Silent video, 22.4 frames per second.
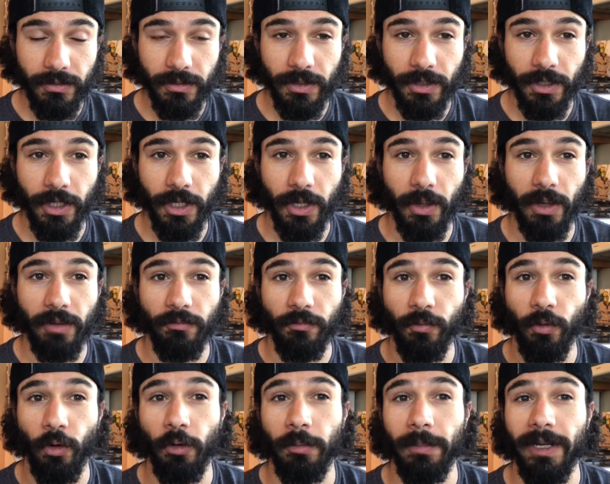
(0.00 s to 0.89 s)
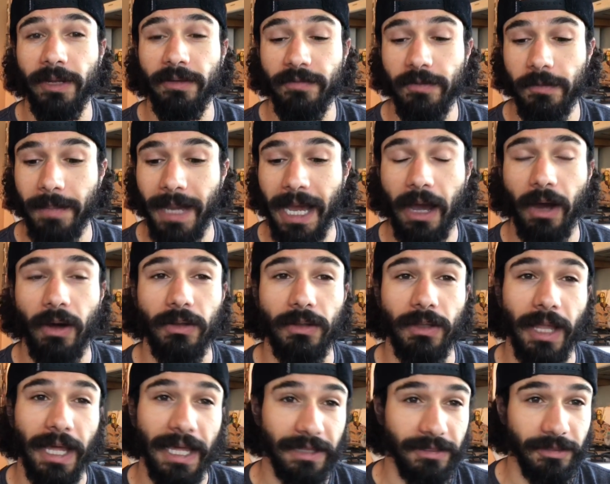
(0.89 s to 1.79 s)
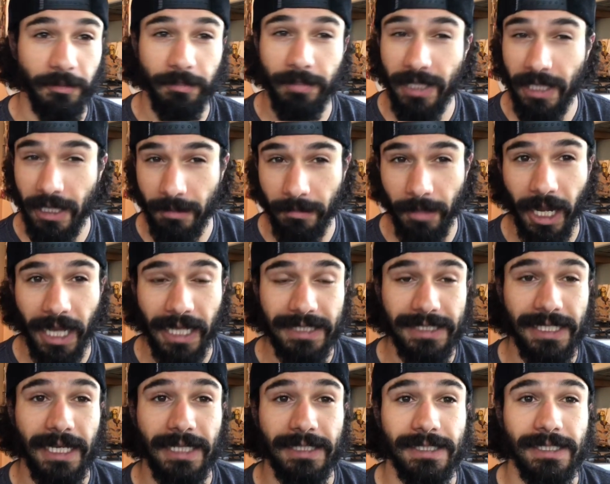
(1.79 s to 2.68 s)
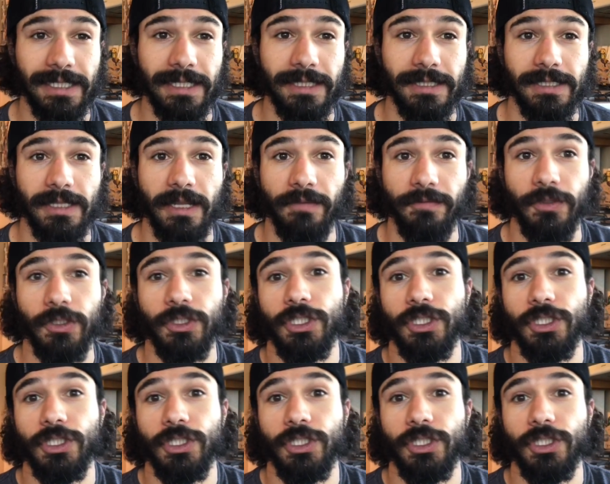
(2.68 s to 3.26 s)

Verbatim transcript: you know, informative about, like the PMI testing and stuff.